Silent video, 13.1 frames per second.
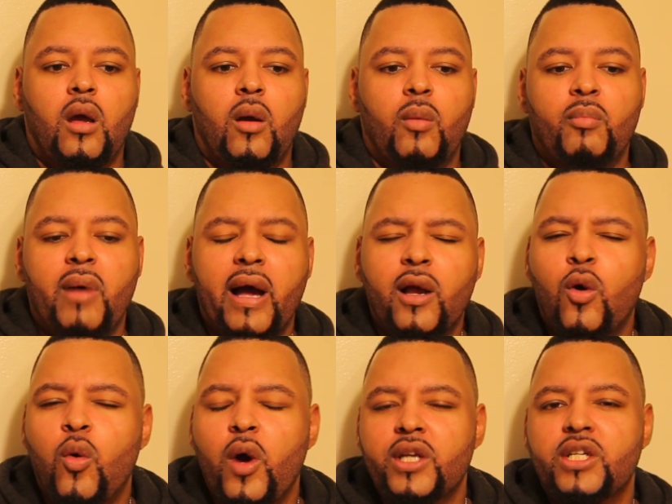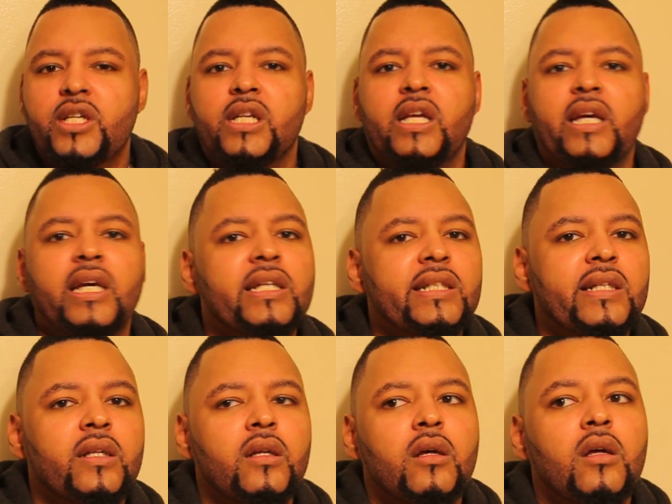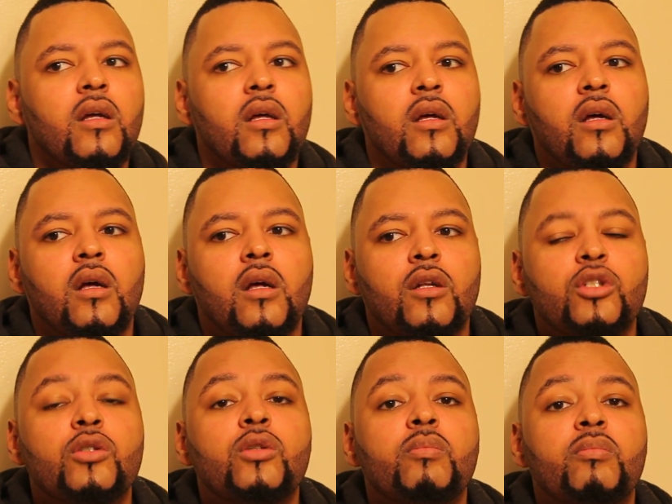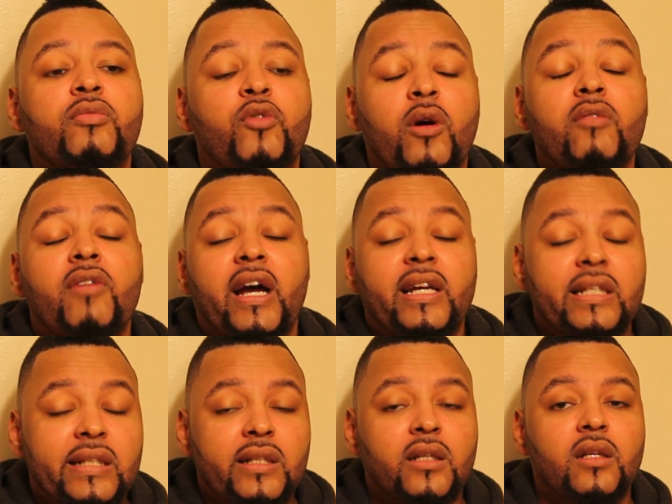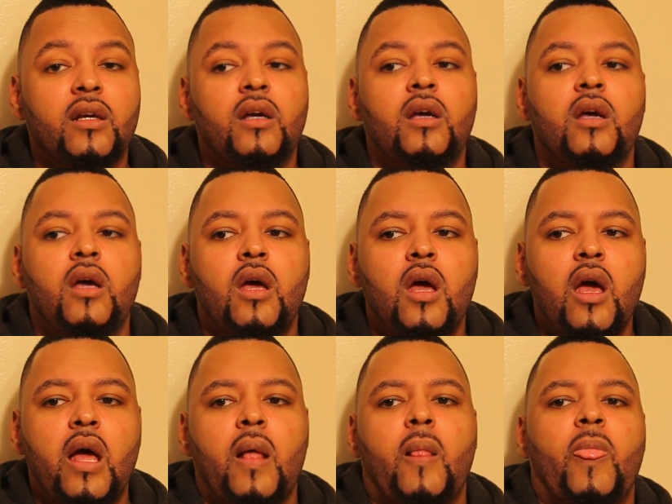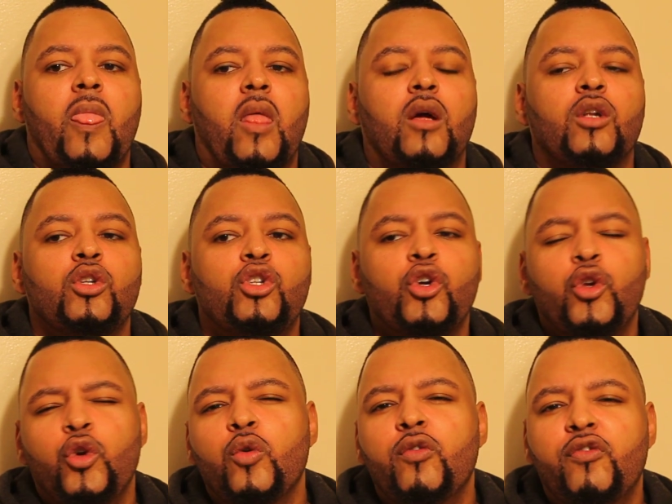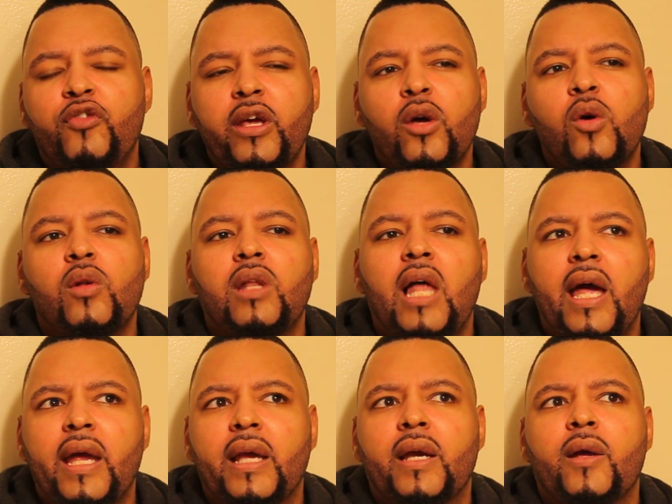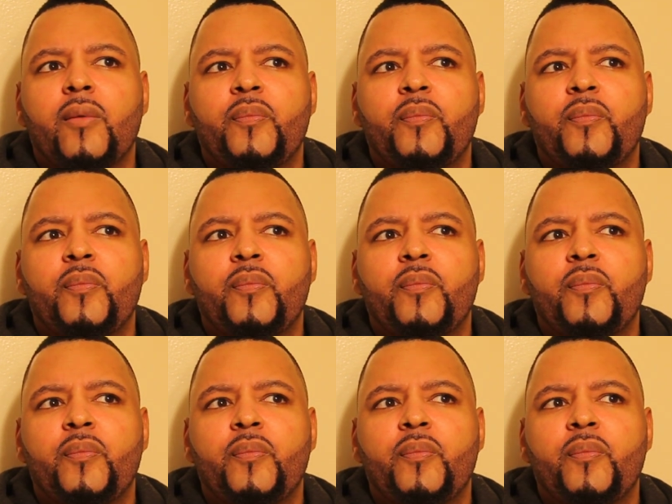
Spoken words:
My question is, for advice, do you feel like